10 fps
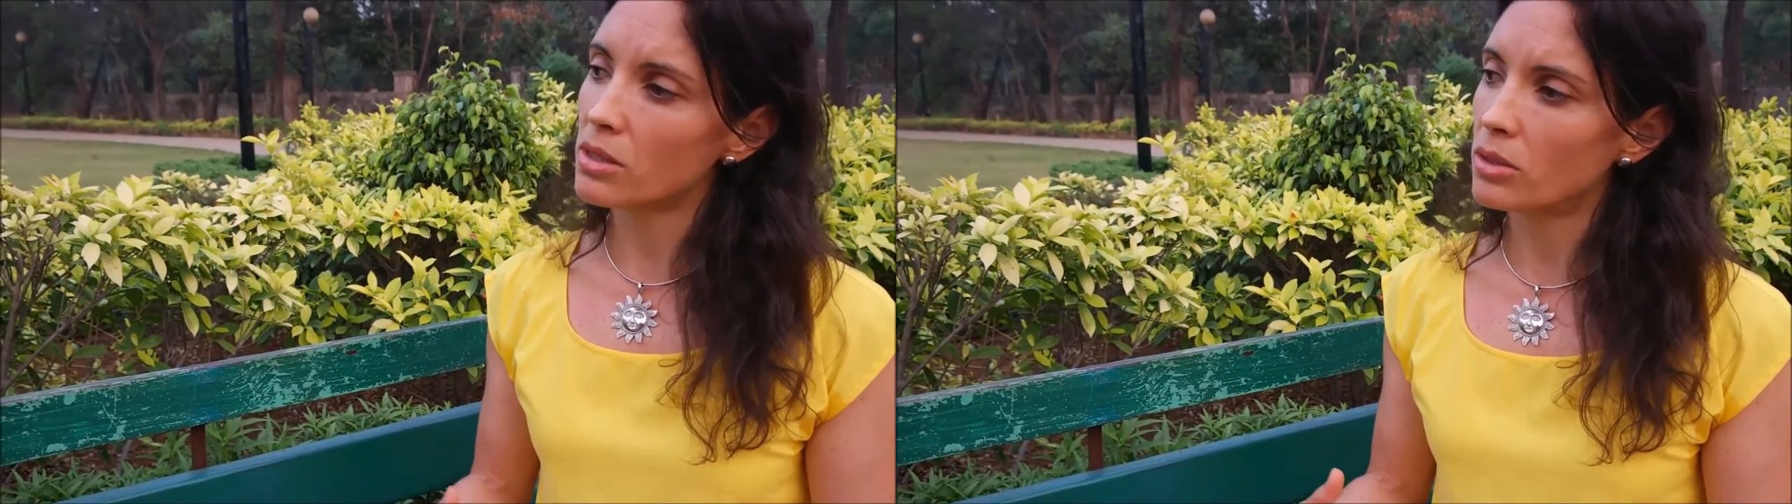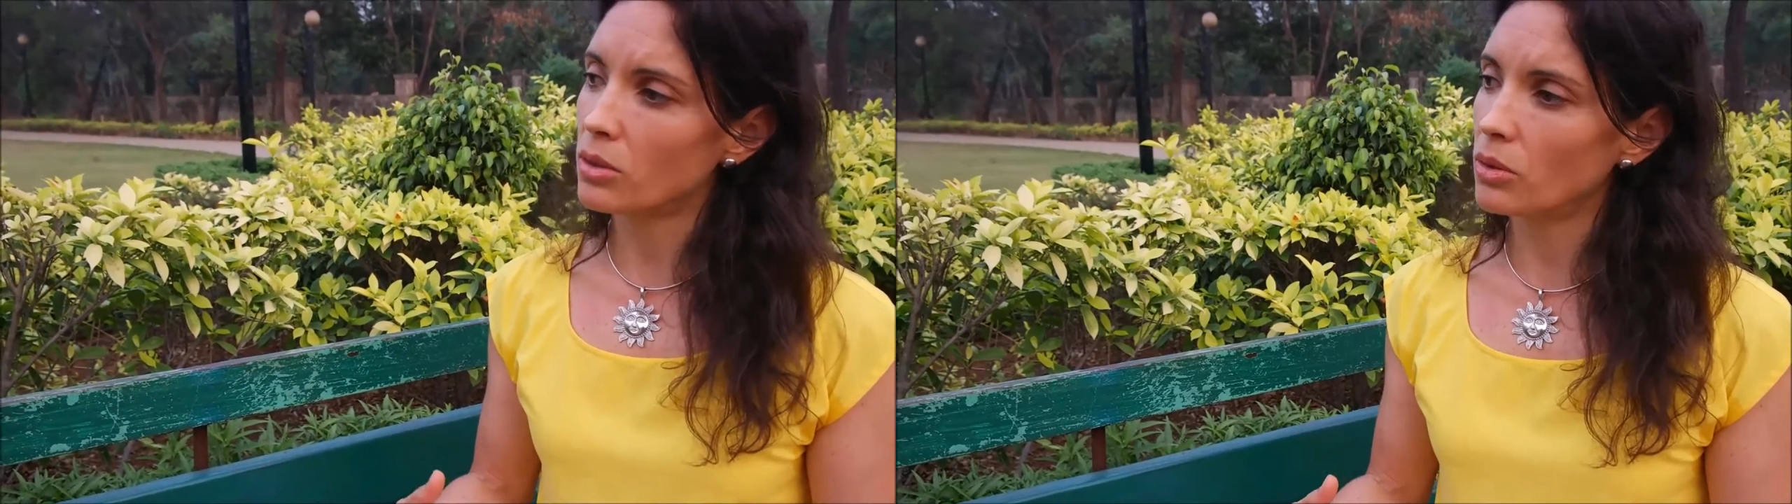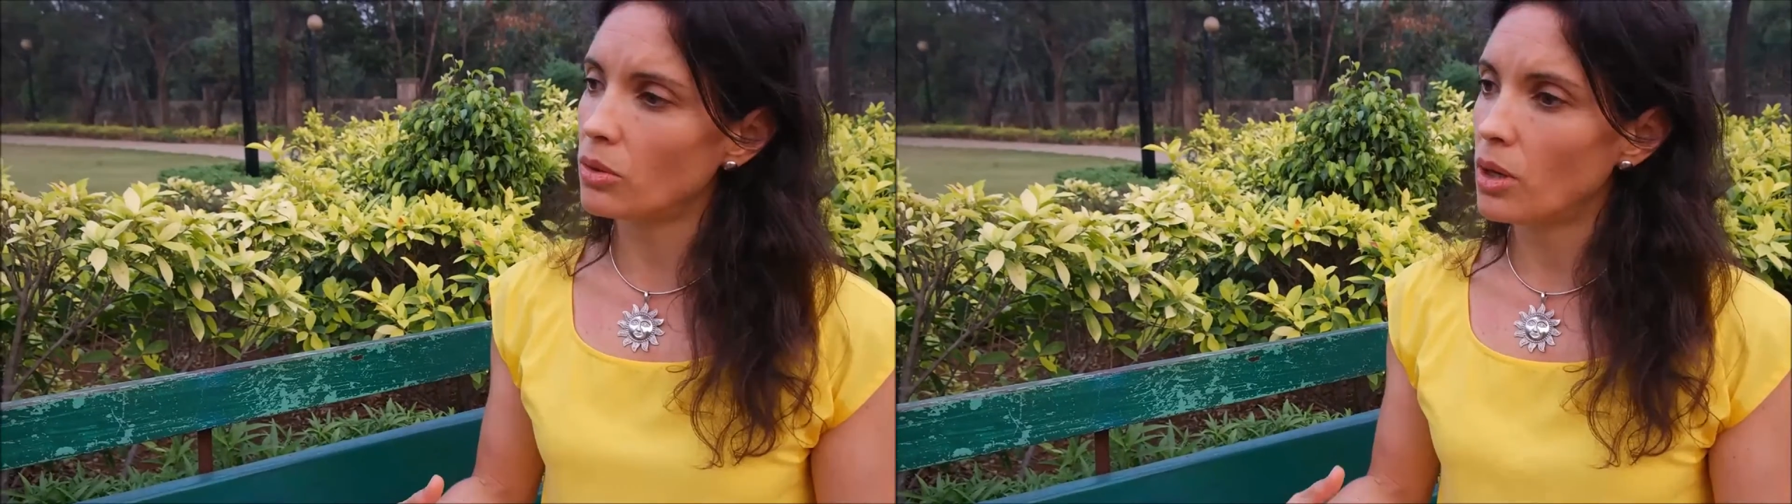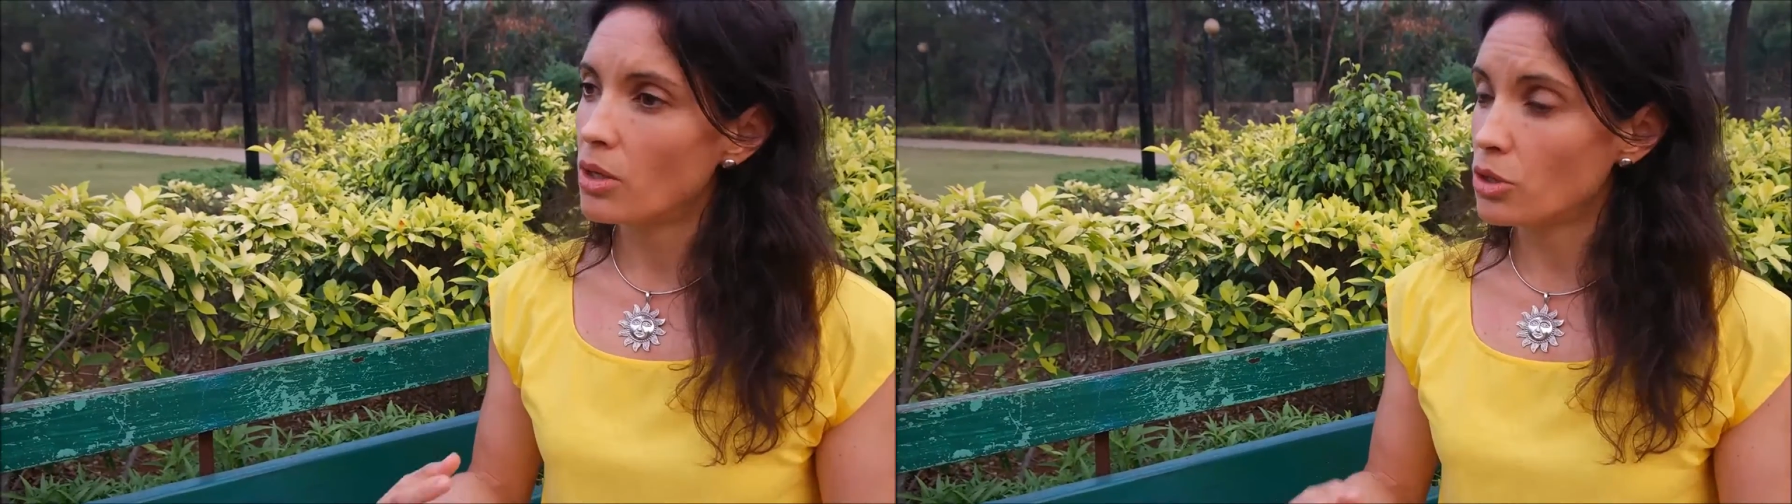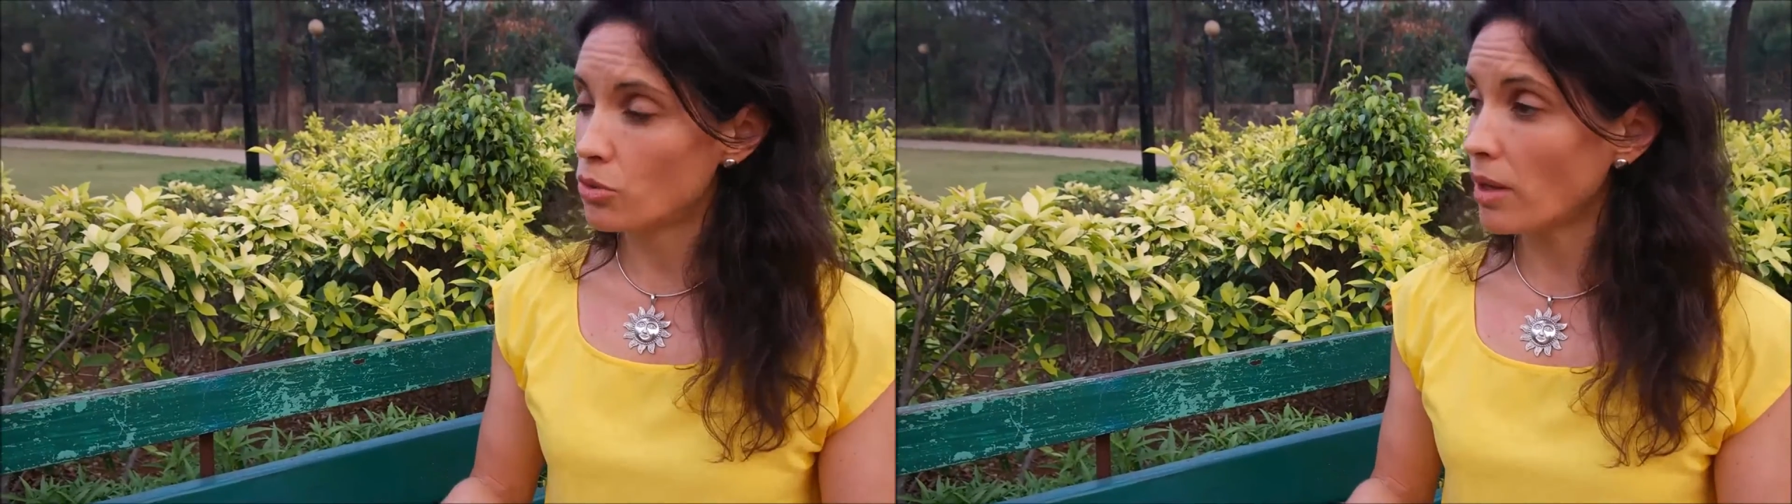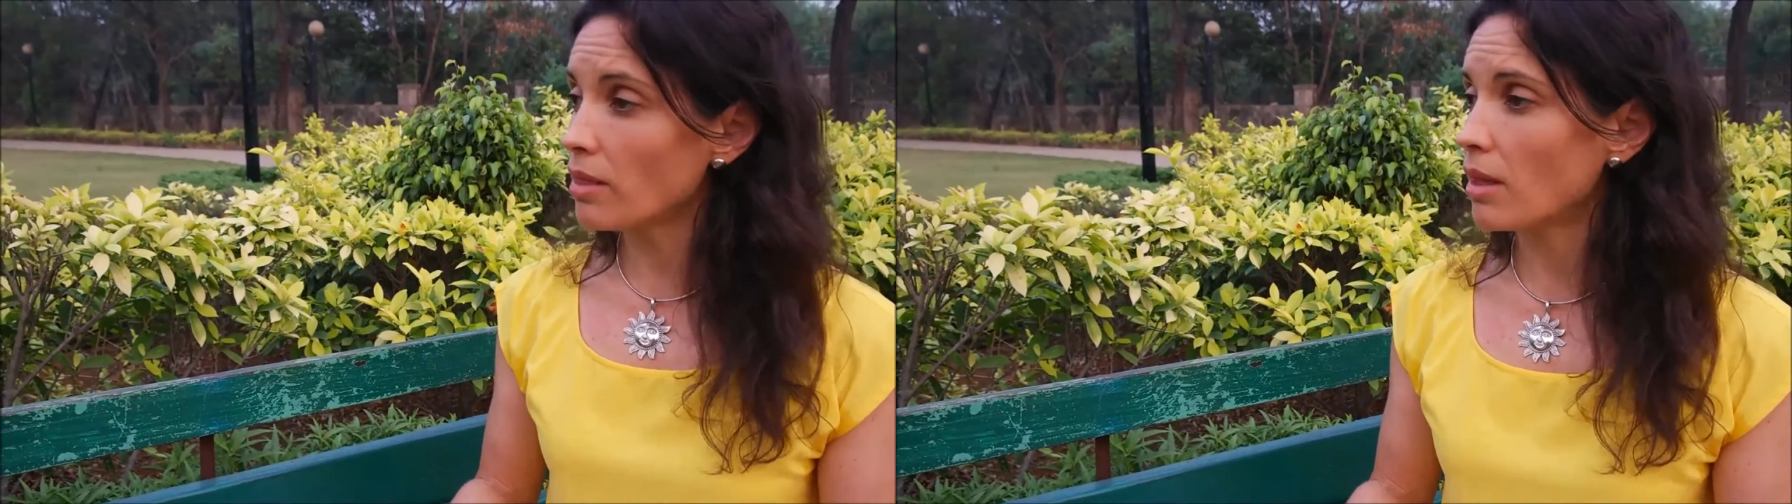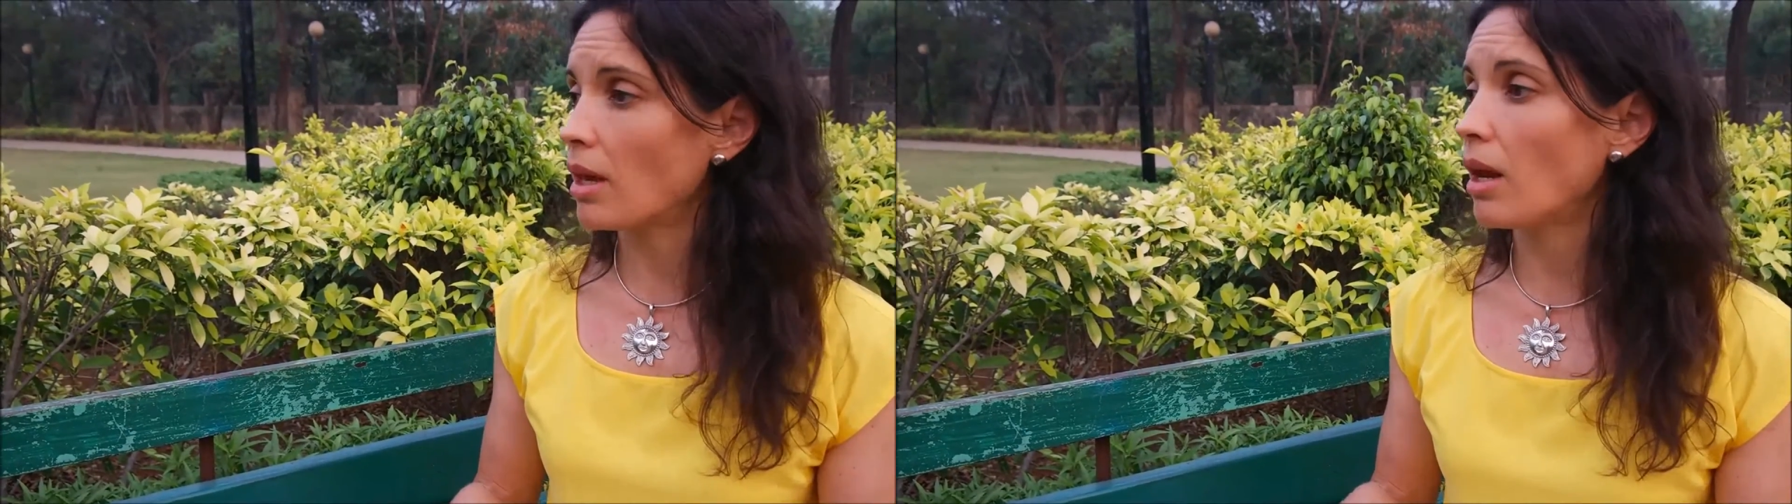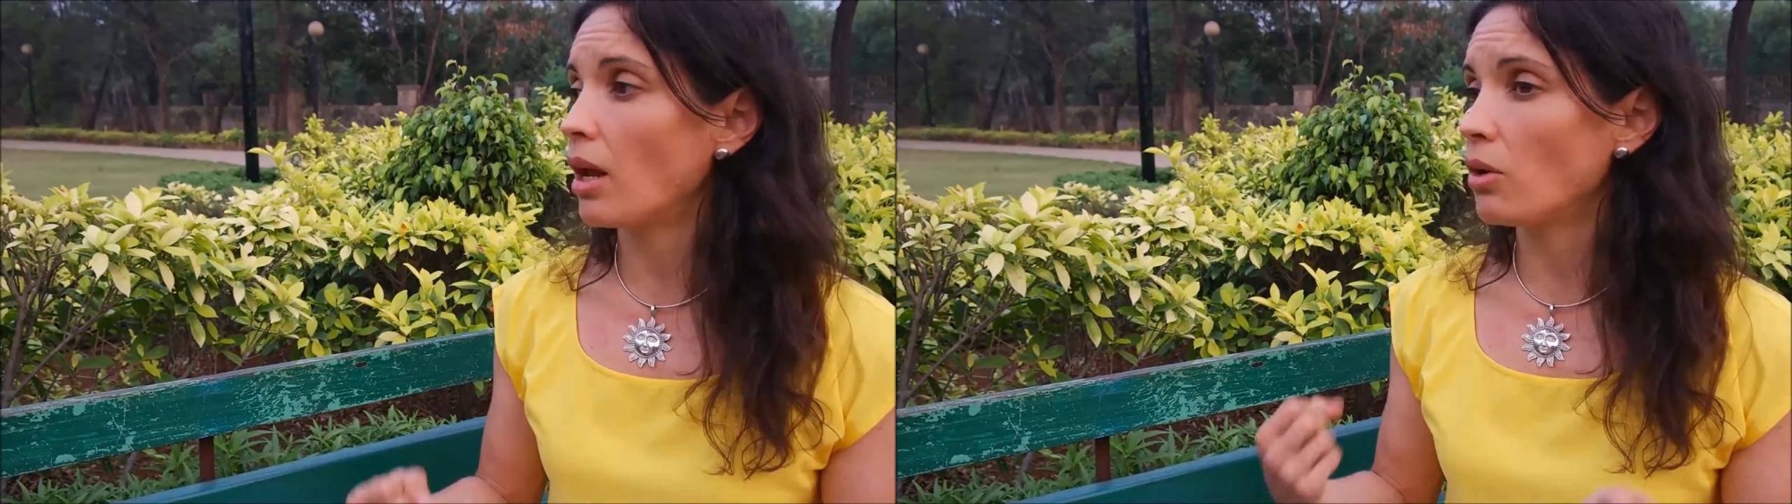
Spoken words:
to strengthen